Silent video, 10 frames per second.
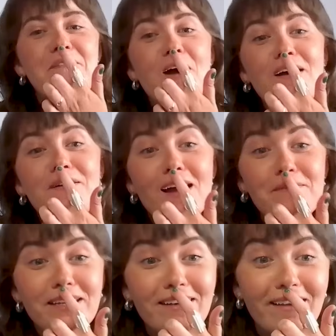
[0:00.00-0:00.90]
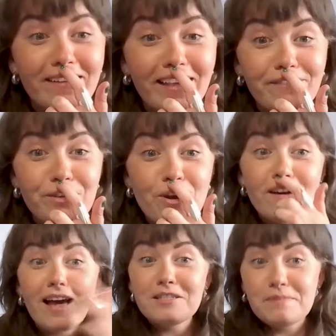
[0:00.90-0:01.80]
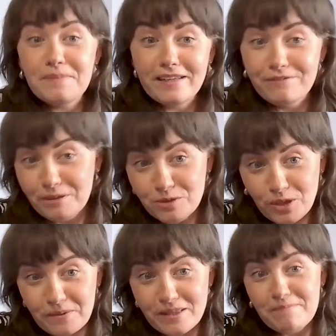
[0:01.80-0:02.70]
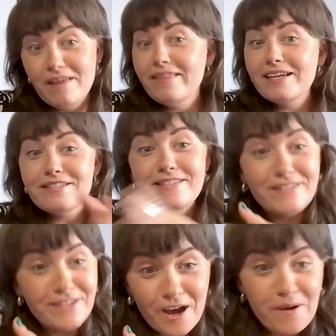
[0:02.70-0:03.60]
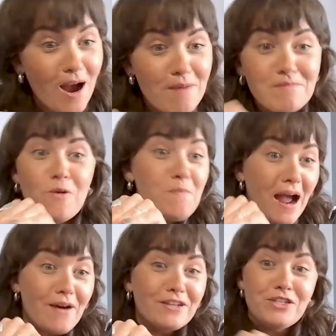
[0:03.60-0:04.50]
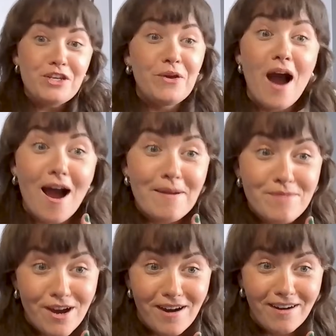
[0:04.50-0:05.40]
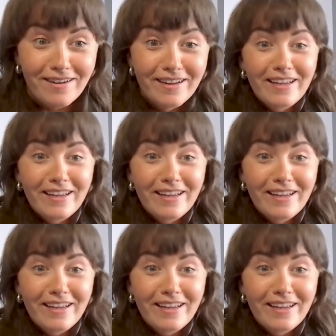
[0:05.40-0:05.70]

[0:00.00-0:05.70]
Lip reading: Well, I mean, look, if you're allowed to be in a room drunk with them, then that's, I'm all power to you. I'm not.